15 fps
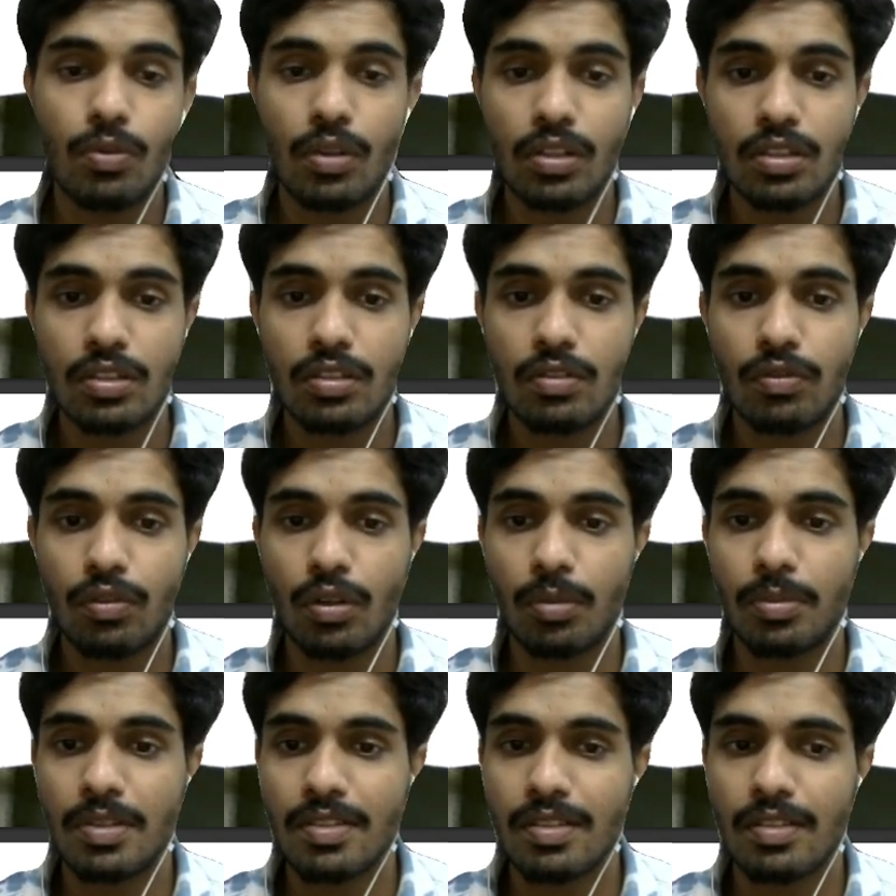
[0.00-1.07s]
wants
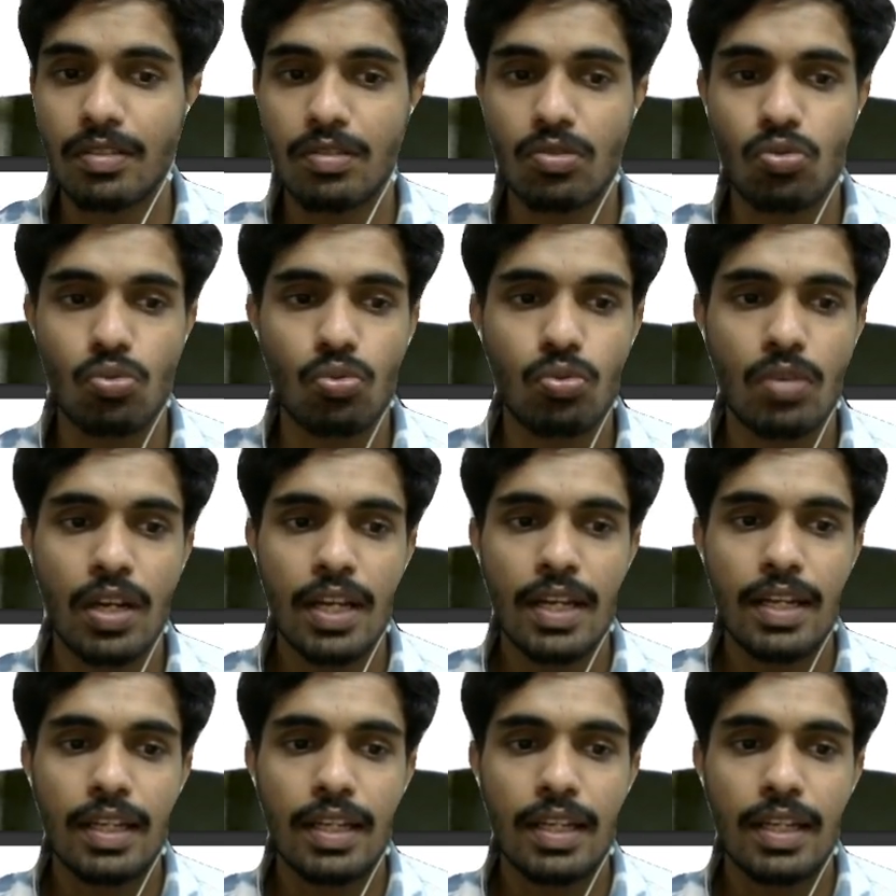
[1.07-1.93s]
from us is to